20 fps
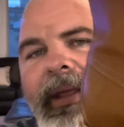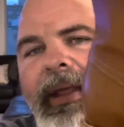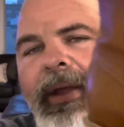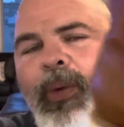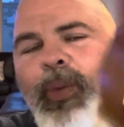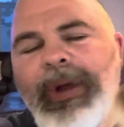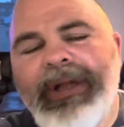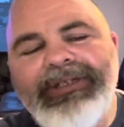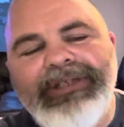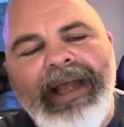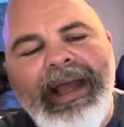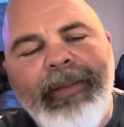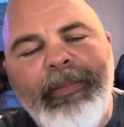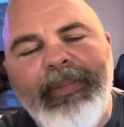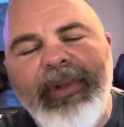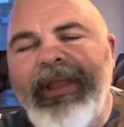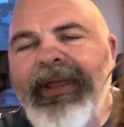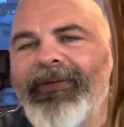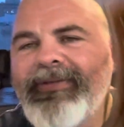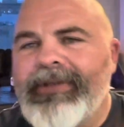which I
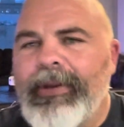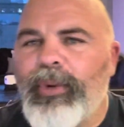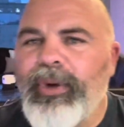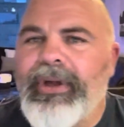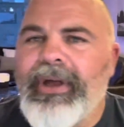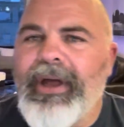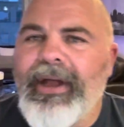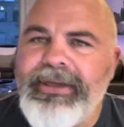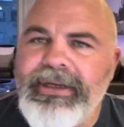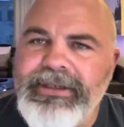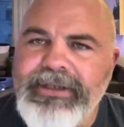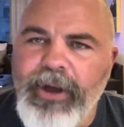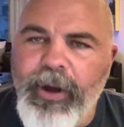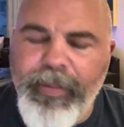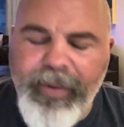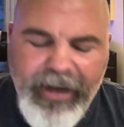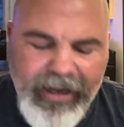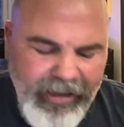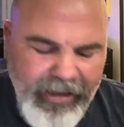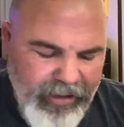believe someone cut this
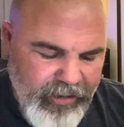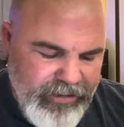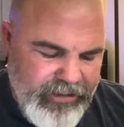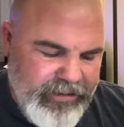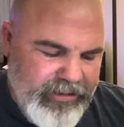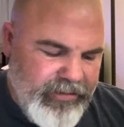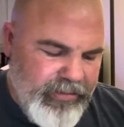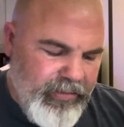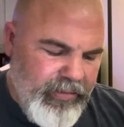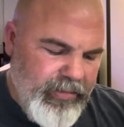open and there's